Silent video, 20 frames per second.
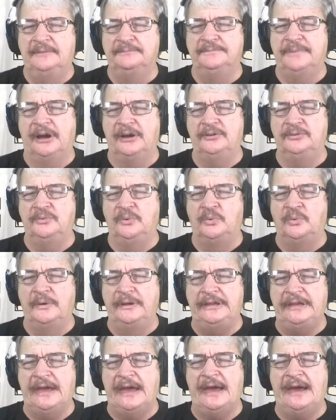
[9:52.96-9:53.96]
But
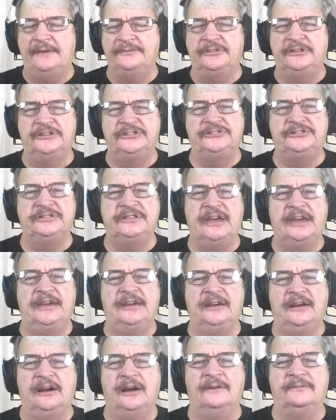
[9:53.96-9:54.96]
we have this
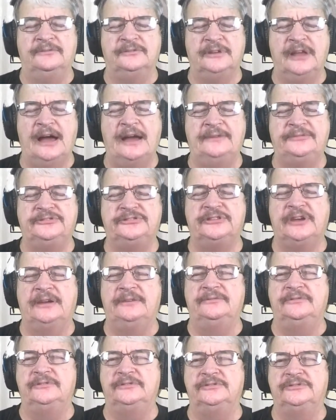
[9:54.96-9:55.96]
thing of
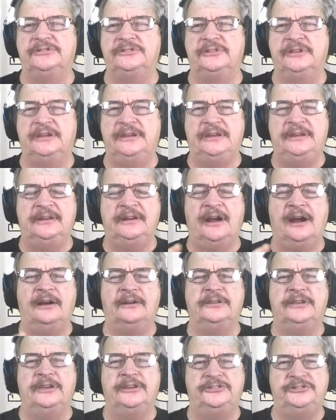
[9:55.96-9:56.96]
lifesavers in
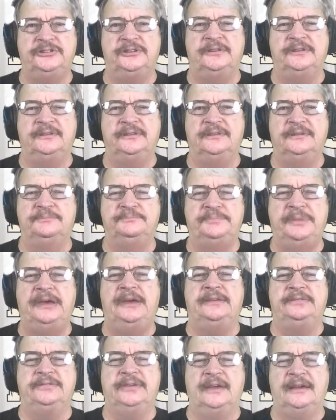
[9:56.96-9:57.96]
our kitchen.
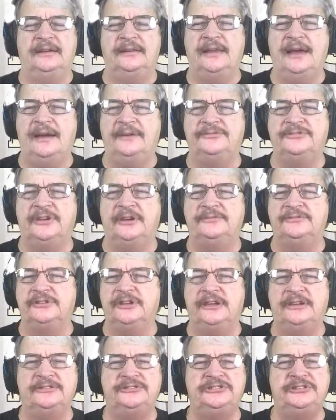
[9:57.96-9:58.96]
Big thing of lifesavers,
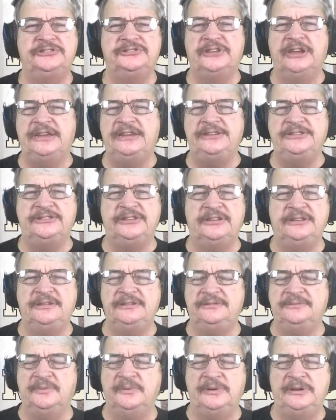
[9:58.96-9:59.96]
and it's just
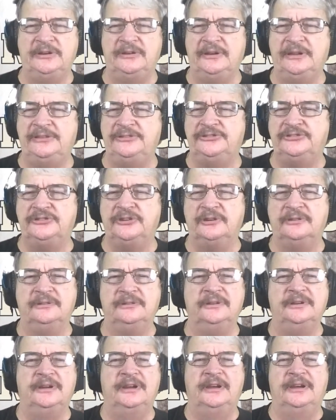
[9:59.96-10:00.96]
easy when you're eating
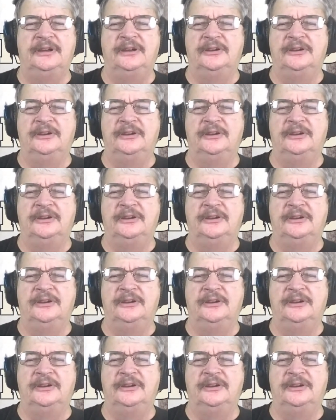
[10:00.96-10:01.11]
sugar.